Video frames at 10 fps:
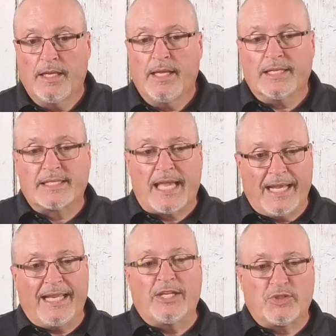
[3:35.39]
it's kind
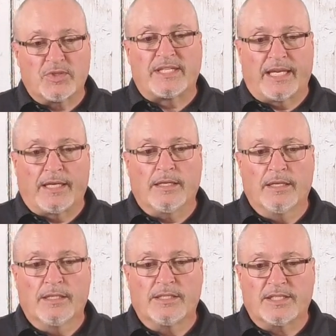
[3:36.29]
of interesting
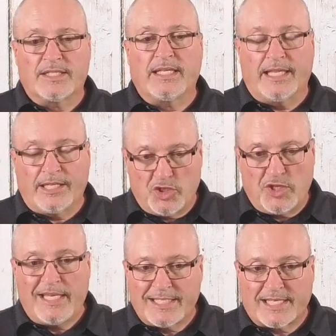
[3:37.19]
to see that
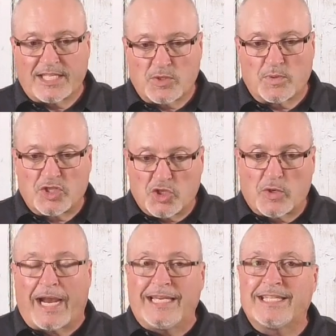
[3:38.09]
Jesus was
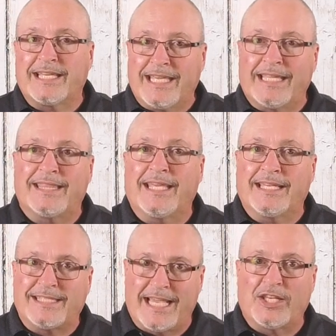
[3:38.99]
trying to get the
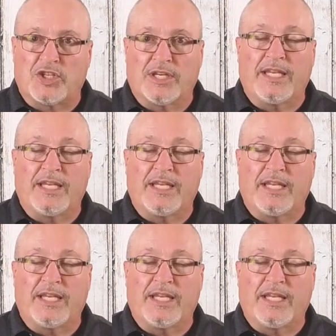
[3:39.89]
attention.